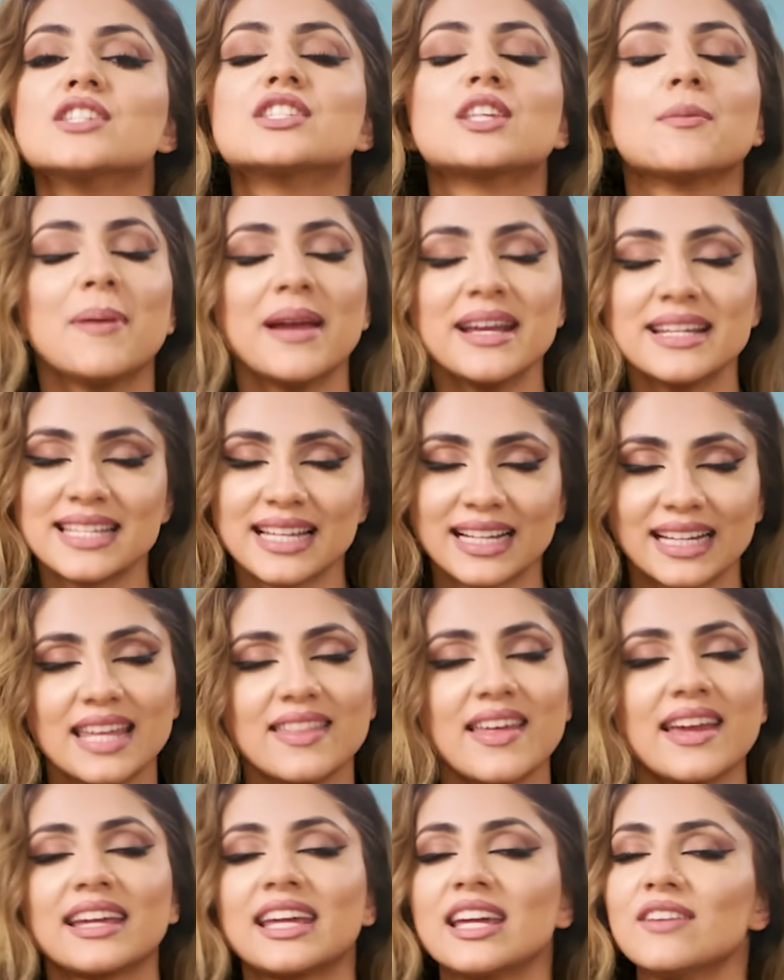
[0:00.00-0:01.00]
So basically
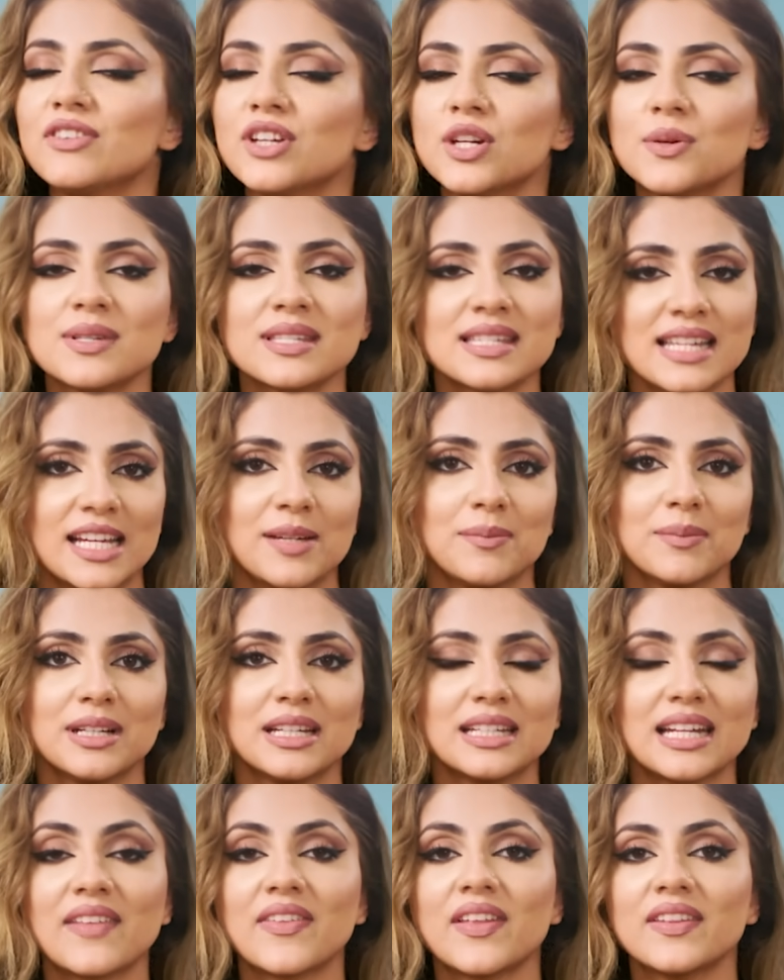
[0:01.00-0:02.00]
they give you a
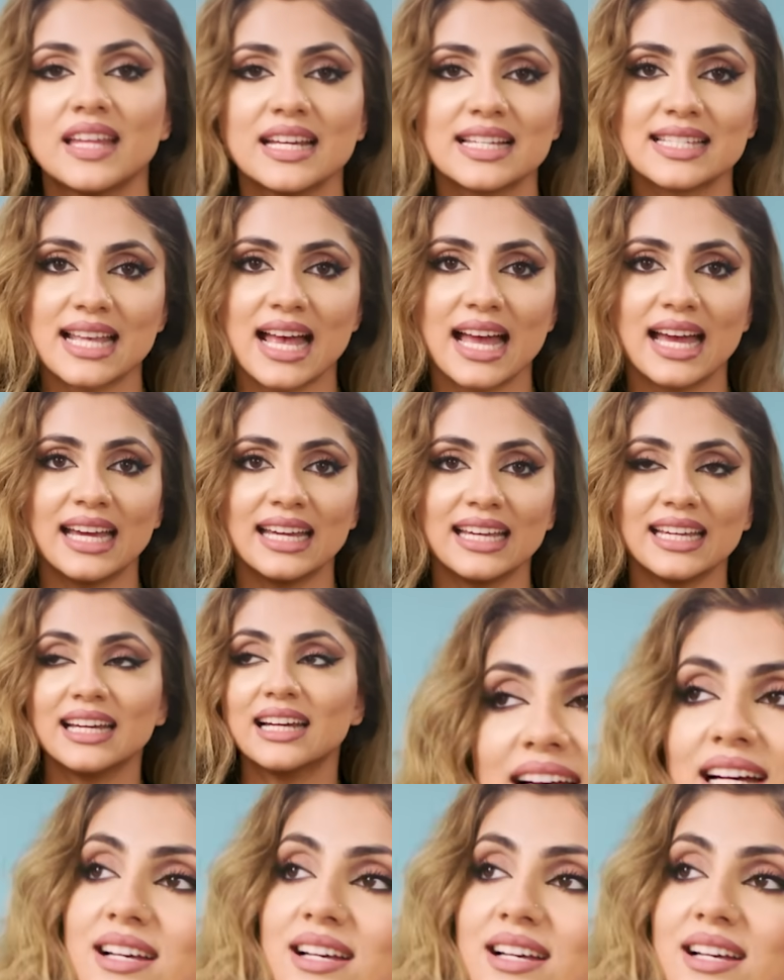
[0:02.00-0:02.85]
statement and then they say,